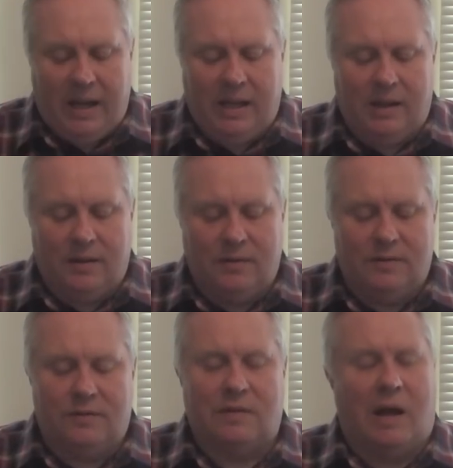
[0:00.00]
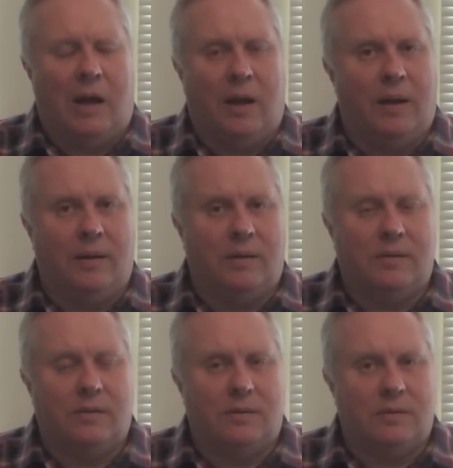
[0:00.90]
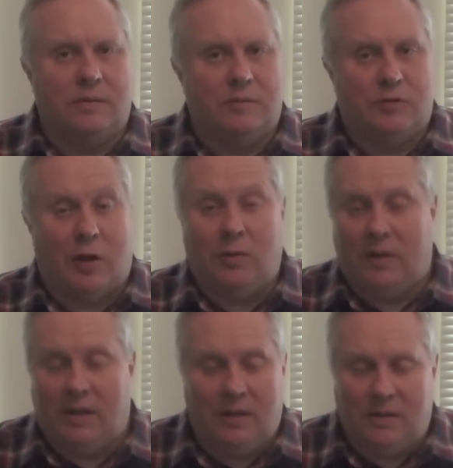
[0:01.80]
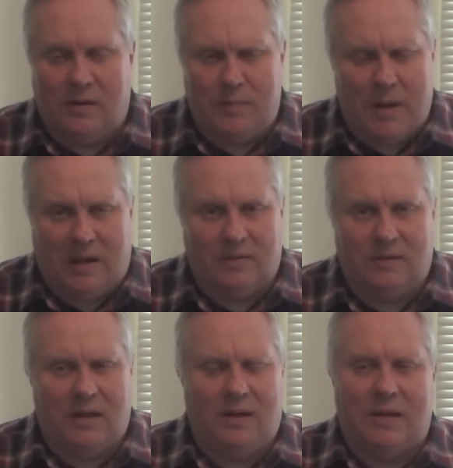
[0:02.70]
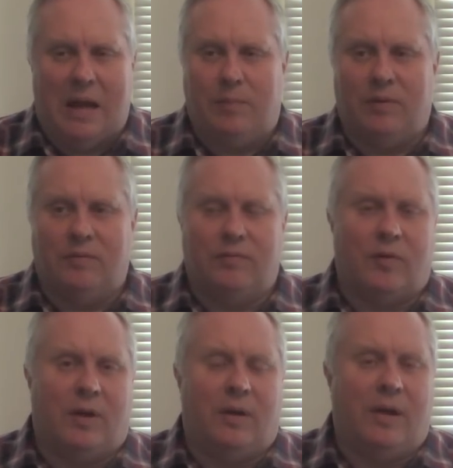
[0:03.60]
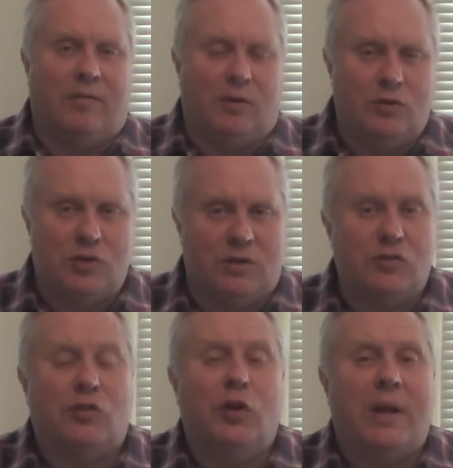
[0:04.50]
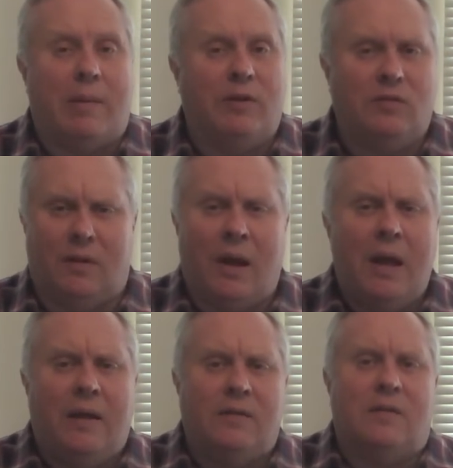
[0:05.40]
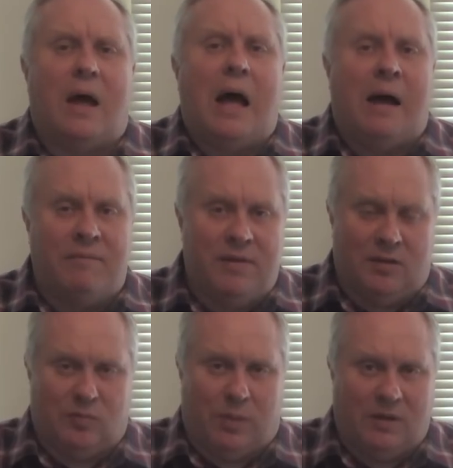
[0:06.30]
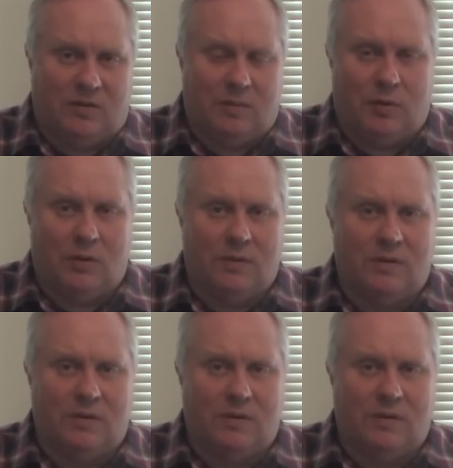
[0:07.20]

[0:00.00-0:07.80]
is uh, totally debunks any type of uh, evolution. It just couldn't happen. This is, a, this is the obvious principle.